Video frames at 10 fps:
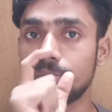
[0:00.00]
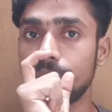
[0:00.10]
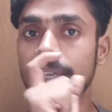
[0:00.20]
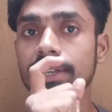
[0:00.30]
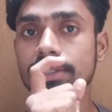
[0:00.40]

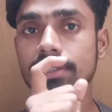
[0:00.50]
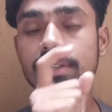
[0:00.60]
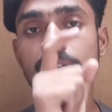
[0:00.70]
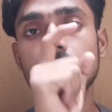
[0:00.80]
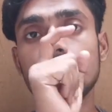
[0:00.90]
Because
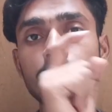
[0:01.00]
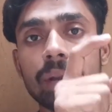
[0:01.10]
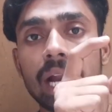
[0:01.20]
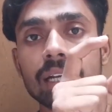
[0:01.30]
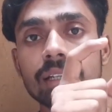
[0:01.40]

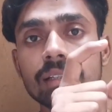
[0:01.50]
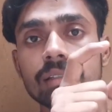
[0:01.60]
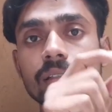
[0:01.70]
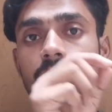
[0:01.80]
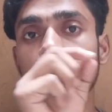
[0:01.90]

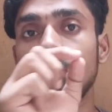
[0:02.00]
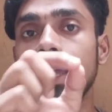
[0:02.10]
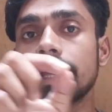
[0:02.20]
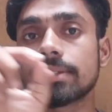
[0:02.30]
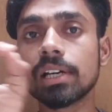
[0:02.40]
practice
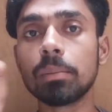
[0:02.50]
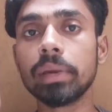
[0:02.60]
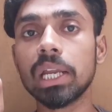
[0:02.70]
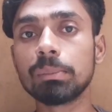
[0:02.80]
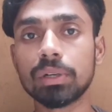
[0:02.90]
makes a
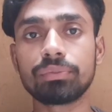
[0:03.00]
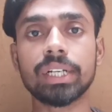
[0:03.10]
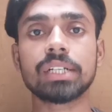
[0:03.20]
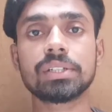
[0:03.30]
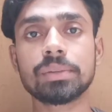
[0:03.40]
man
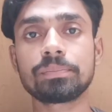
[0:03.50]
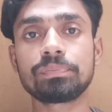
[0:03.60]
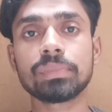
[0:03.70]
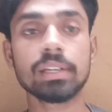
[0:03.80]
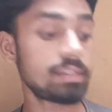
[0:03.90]
perfect.
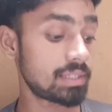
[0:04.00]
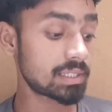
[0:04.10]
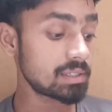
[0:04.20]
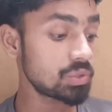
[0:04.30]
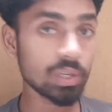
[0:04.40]

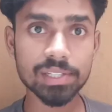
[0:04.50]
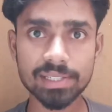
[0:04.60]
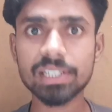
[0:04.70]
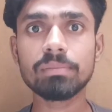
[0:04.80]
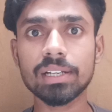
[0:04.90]
This is not a
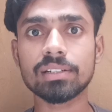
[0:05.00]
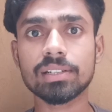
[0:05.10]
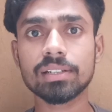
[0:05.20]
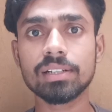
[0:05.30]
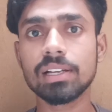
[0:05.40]

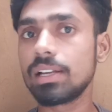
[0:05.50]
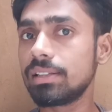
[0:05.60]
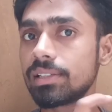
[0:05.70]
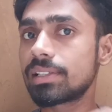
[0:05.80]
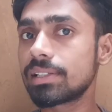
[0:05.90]
statement.
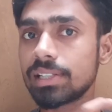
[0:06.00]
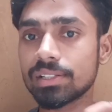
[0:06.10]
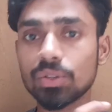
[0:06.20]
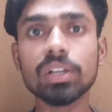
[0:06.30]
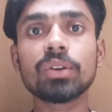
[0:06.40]
This is
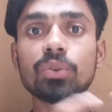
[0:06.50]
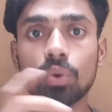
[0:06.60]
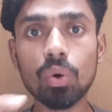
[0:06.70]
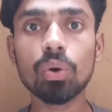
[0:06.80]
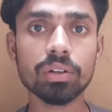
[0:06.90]
just not a
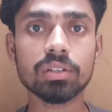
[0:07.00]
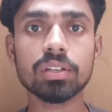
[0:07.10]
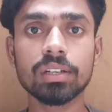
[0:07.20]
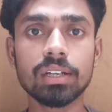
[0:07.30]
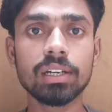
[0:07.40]
quote.
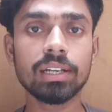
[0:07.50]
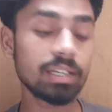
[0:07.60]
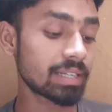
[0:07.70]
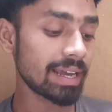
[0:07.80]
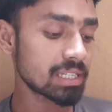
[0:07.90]

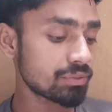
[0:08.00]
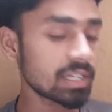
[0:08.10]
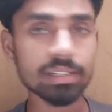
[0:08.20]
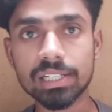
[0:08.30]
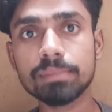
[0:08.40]
it has
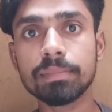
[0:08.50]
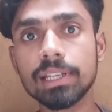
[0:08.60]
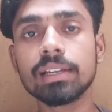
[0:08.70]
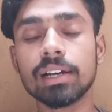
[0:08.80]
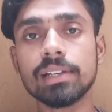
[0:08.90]
very deep
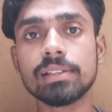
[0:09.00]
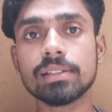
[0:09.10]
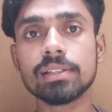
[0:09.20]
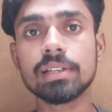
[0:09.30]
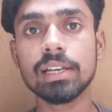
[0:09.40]
meaning, guys.